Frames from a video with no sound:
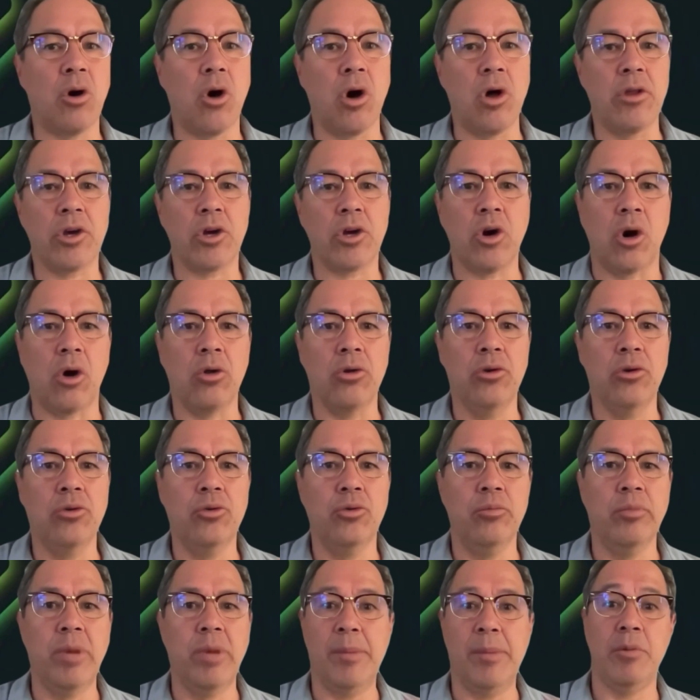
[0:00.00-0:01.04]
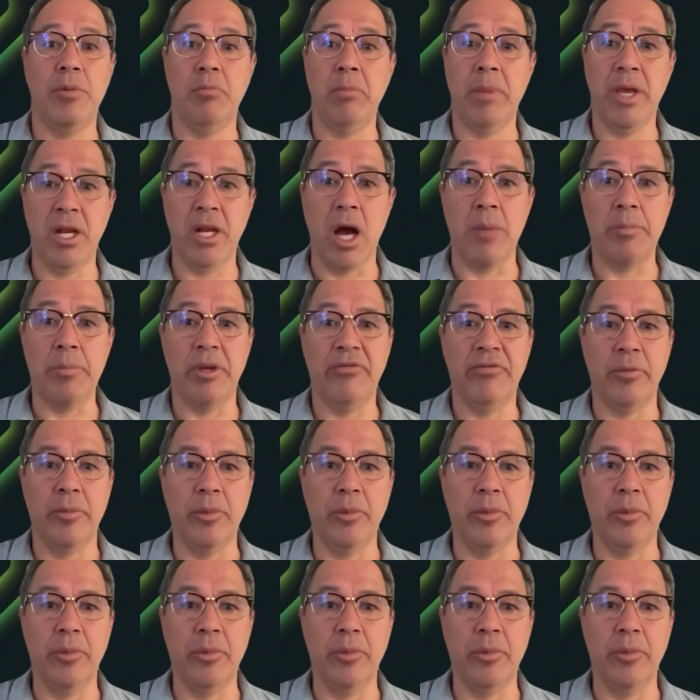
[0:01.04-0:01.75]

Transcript: on the call who may not be